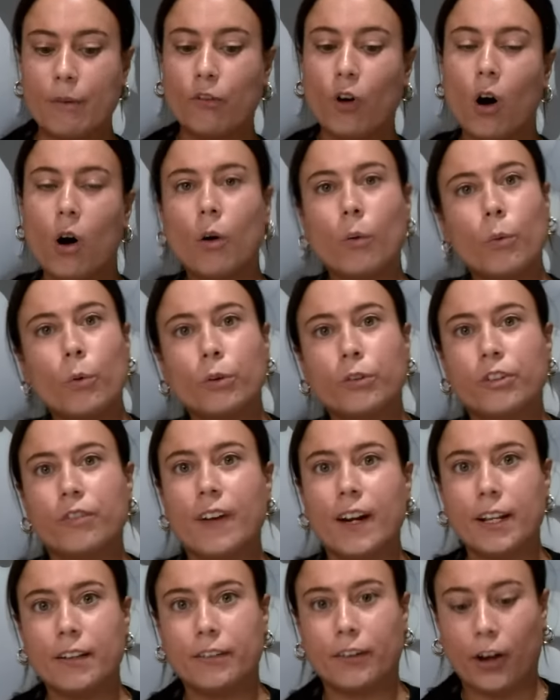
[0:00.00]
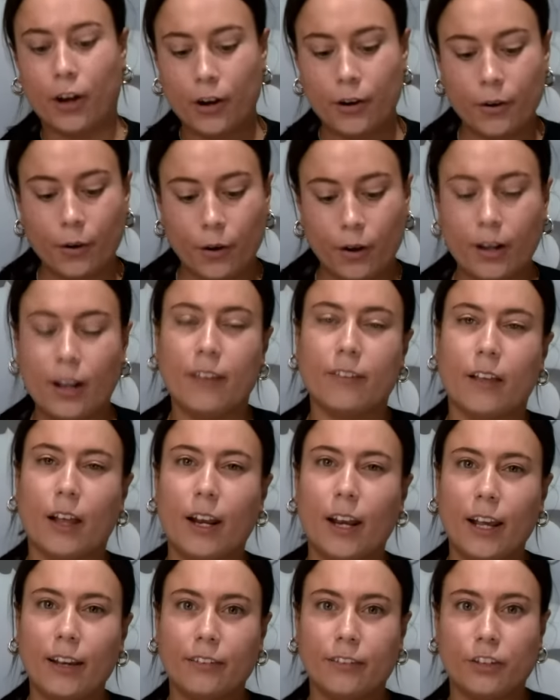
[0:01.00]
we've got our water ready to go, let's
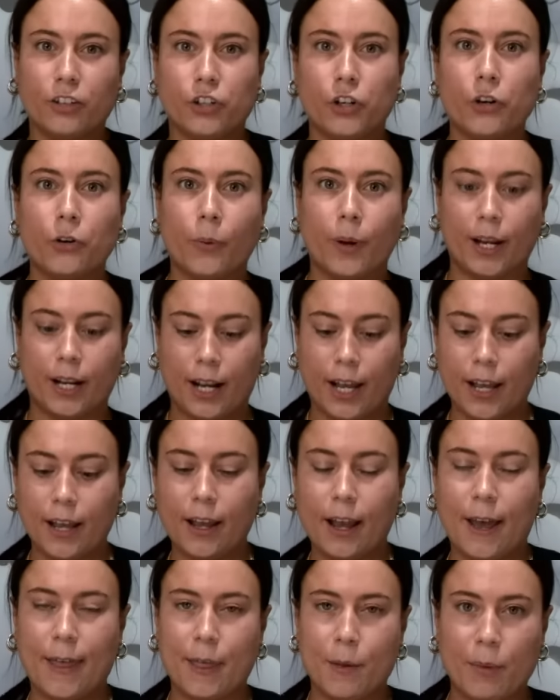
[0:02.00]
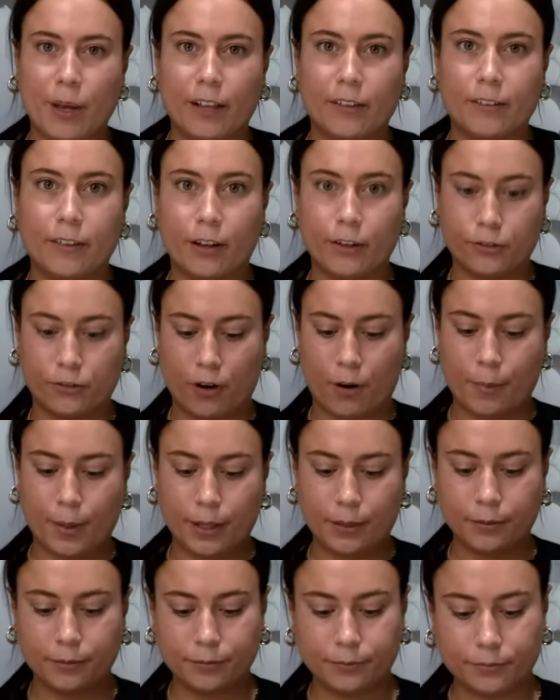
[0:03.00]
unlace the shoe quickly and then we can start
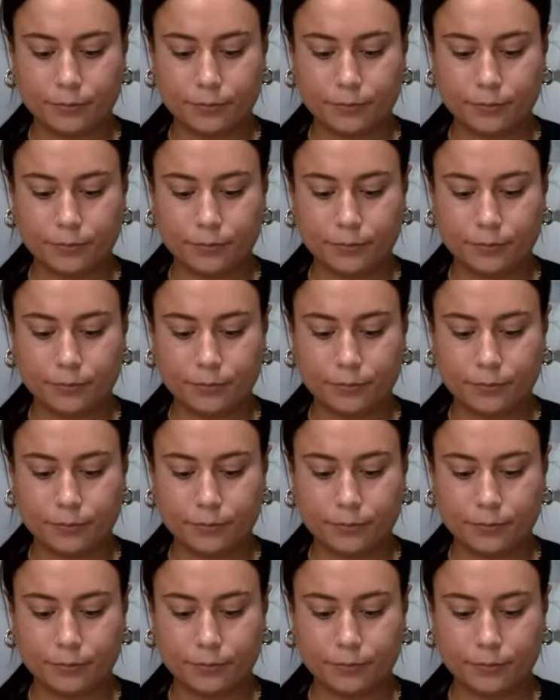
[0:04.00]
scrubbing.